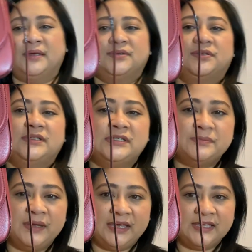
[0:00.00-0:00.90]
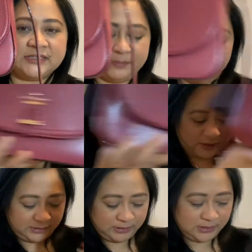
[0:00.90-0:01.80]
So this is my Kate Spade
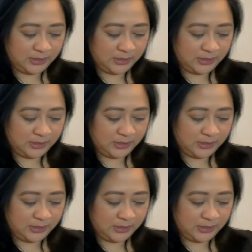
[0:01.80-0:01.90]
one.